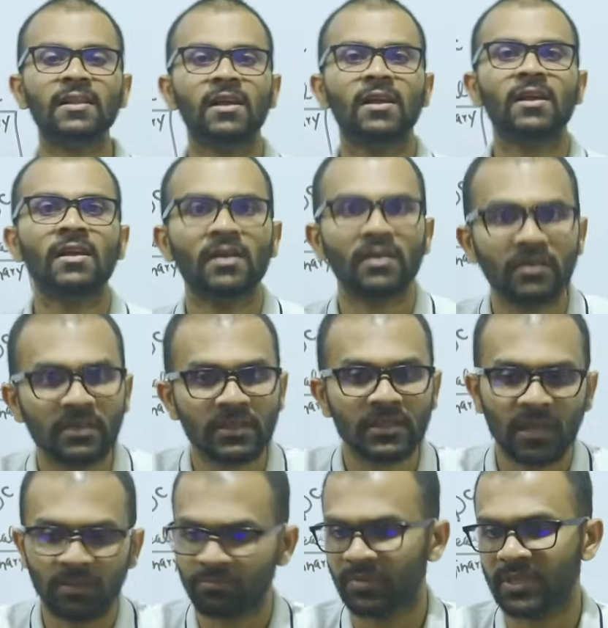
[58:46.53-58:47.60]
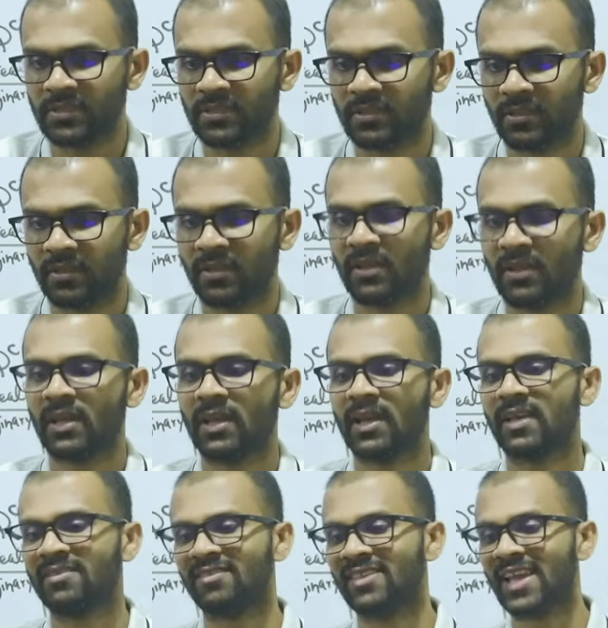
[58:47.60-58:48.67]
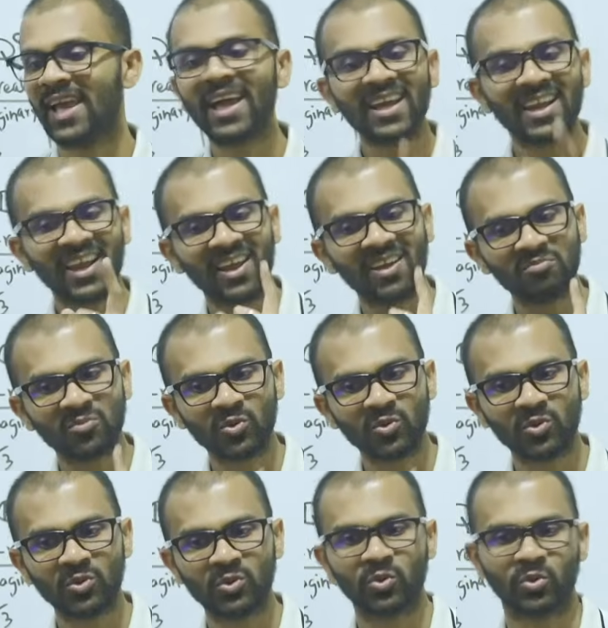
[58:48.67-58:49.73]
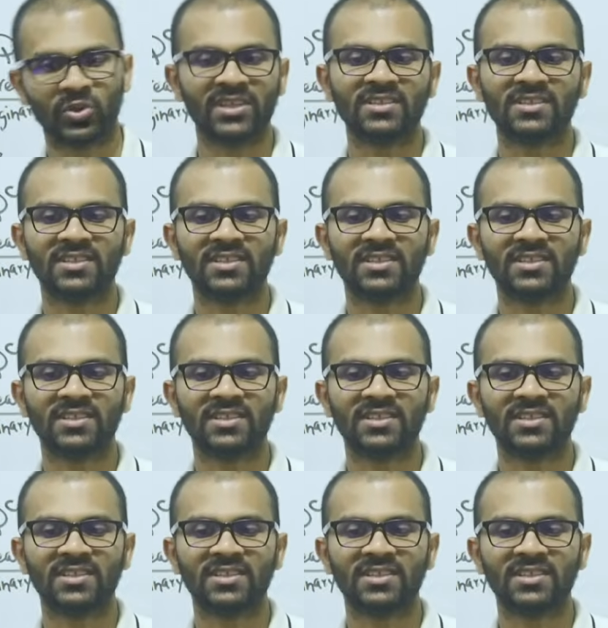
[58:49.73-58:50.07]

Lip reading: numbers. And there are more to it.